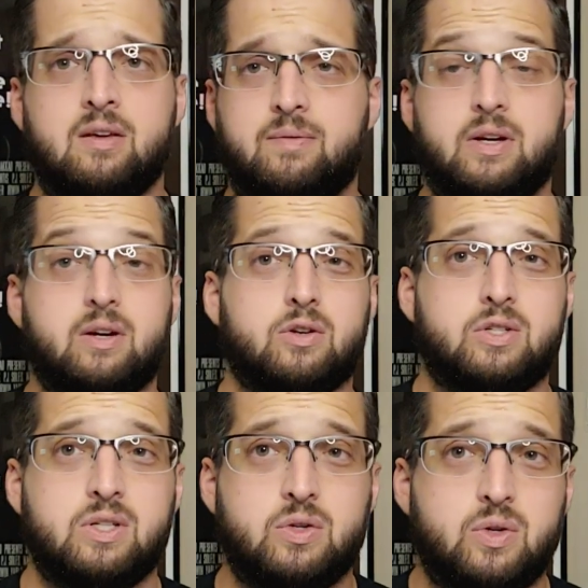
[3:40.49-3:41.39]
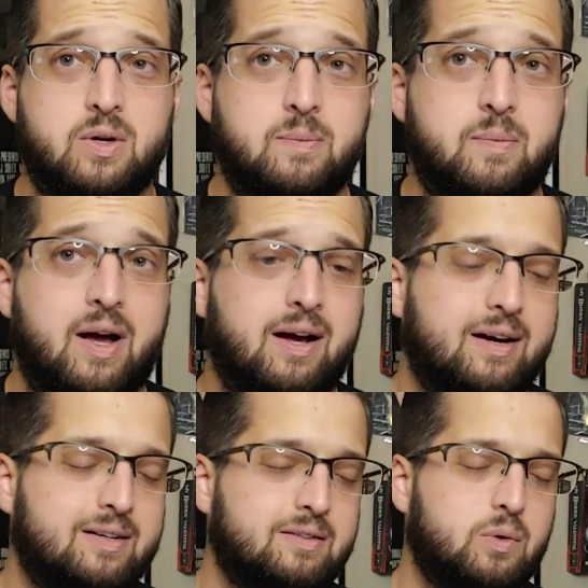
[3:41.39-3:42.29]
Vinegar Syndrome
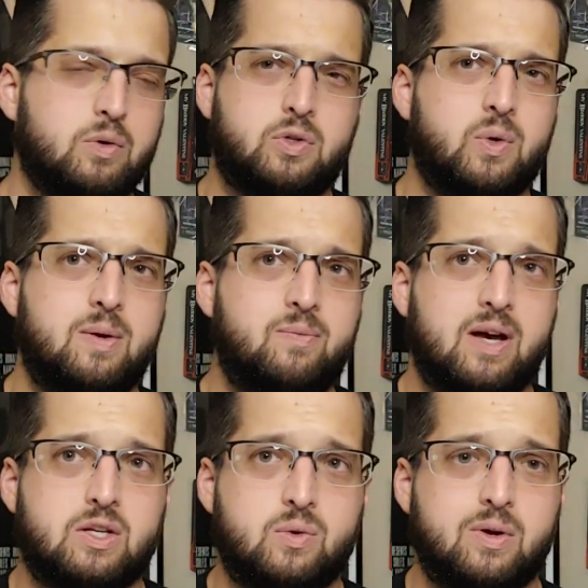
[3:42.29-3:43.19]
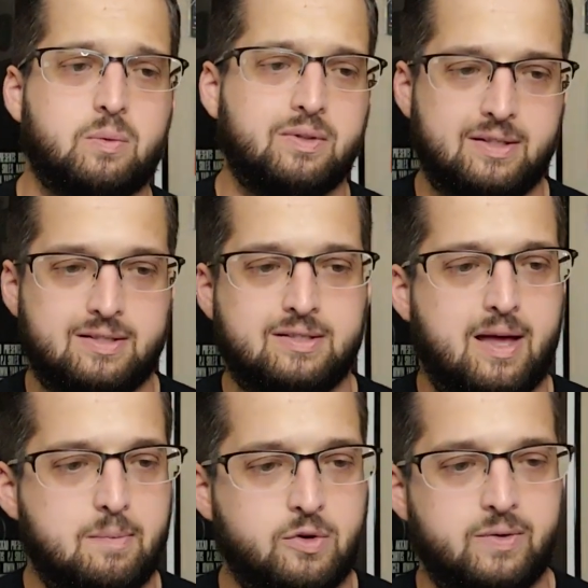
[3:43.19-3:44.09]
or Scream Factory releases
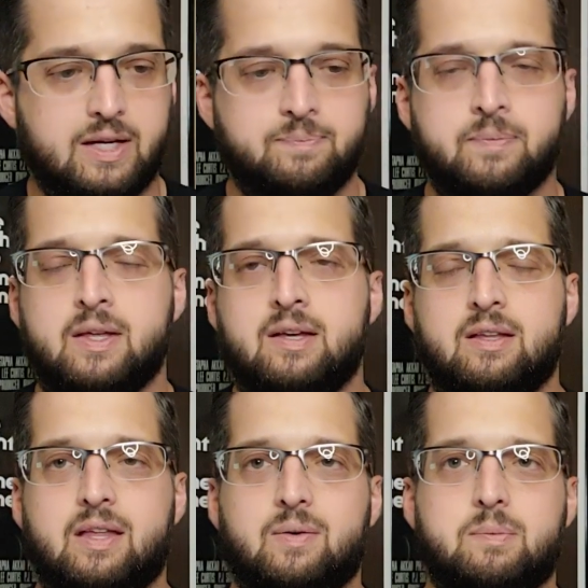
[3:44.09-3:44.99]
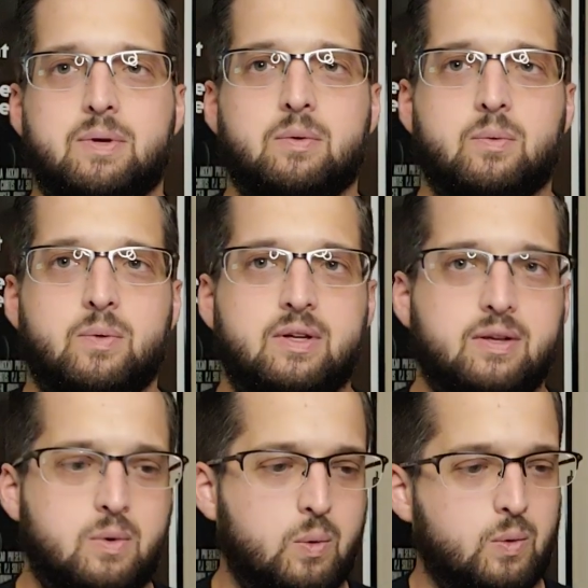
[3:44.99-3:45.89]
that movie. That would be
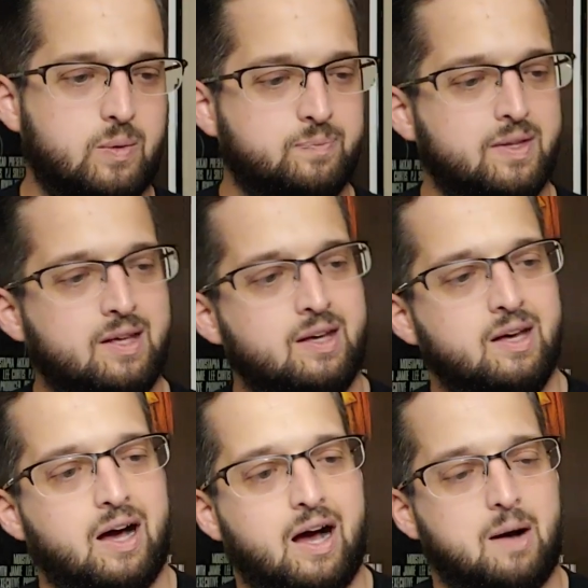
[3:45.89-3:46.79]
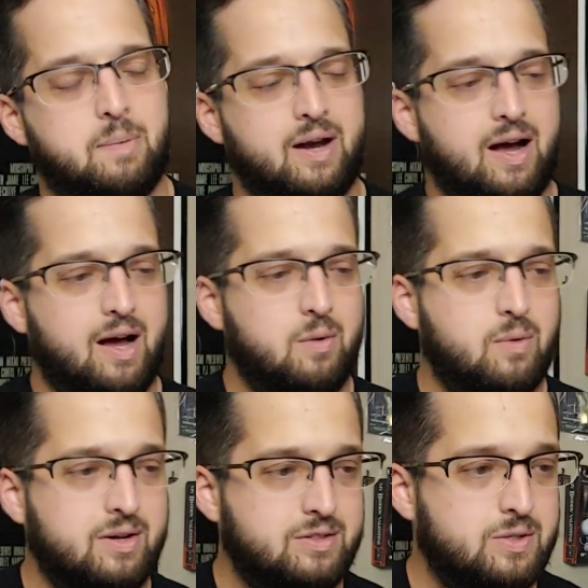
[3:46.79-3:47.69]
really cool. But I
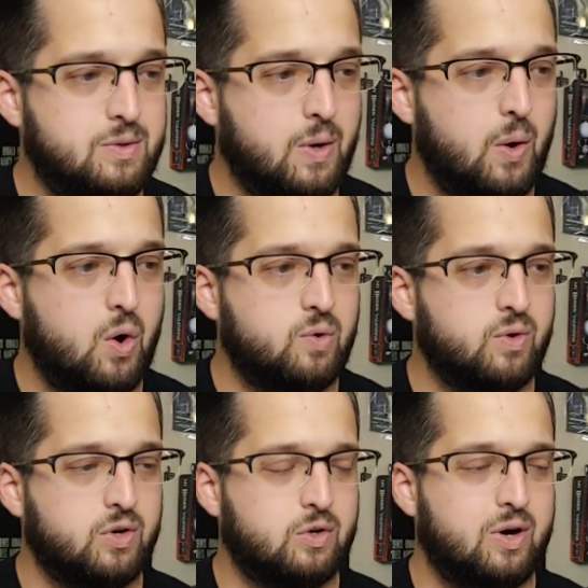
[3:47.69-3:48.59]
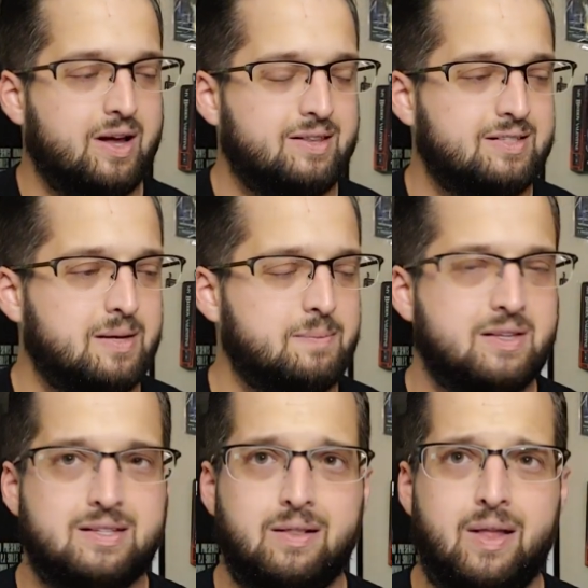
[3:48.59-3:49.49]
want to go over some of
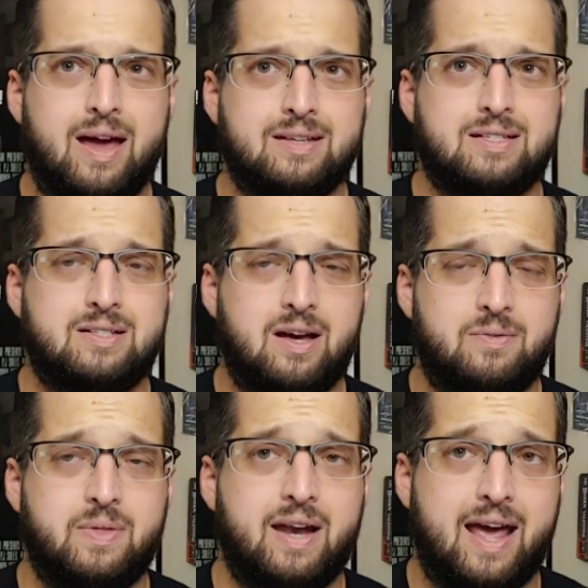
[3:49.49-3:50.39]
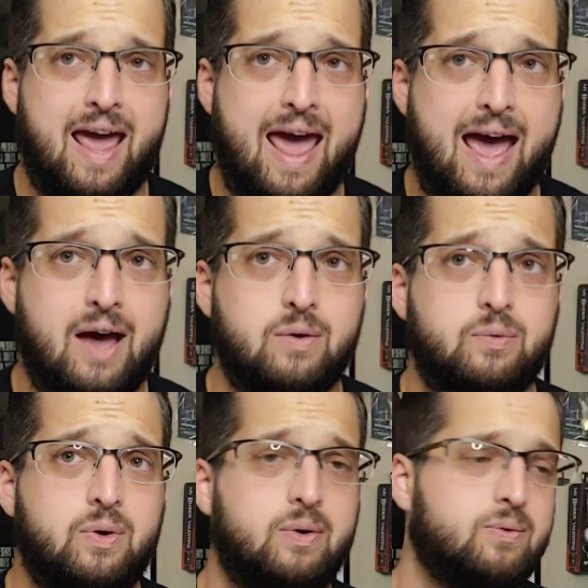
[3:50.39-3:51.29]
the last stuff that I
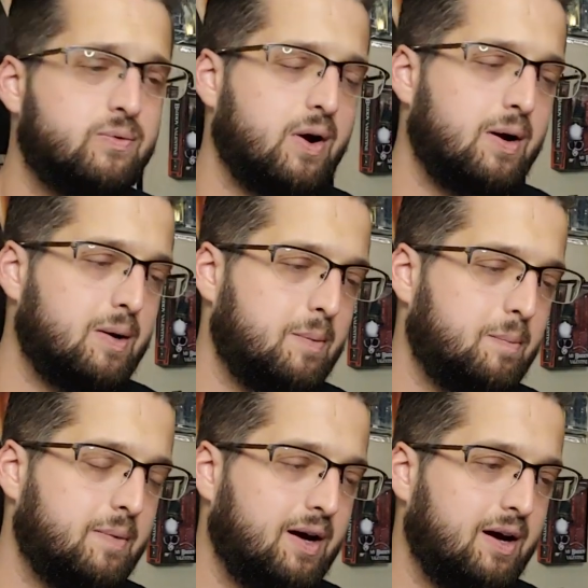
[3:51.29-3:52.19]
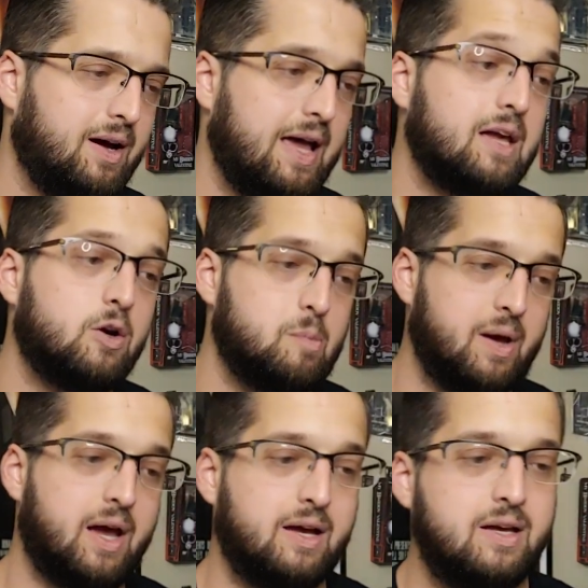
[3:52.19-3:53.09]
have from Anchor
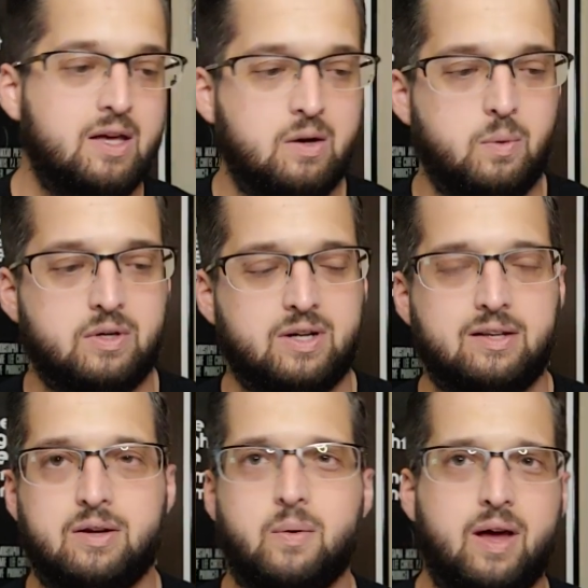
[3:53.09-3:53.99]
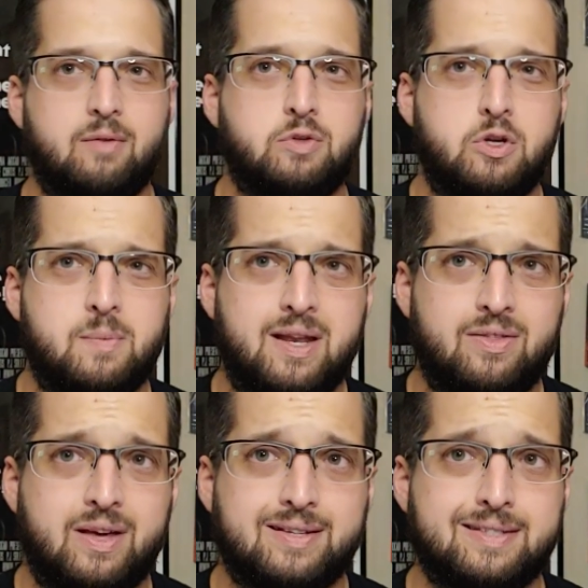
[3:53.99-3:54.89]
Bay, which I don't have too many
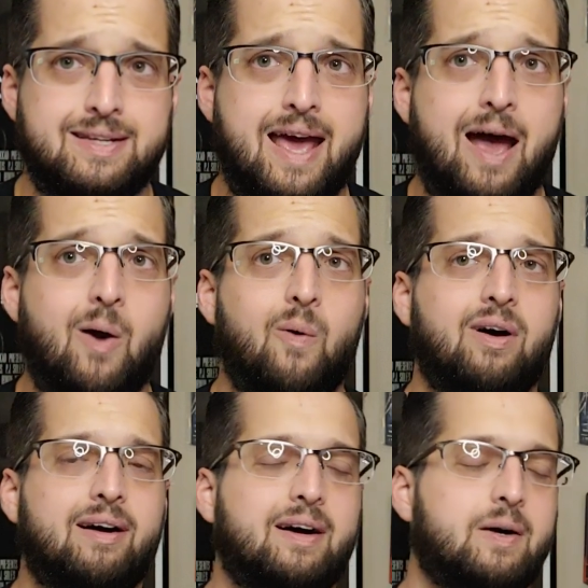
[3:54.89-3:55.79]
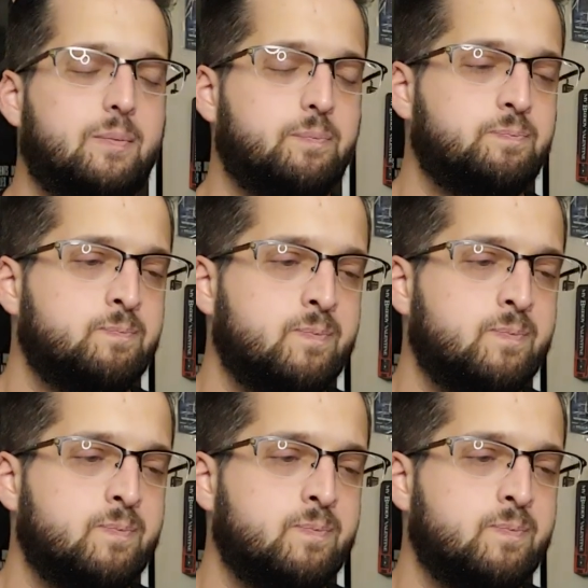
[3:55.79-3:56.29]
things now.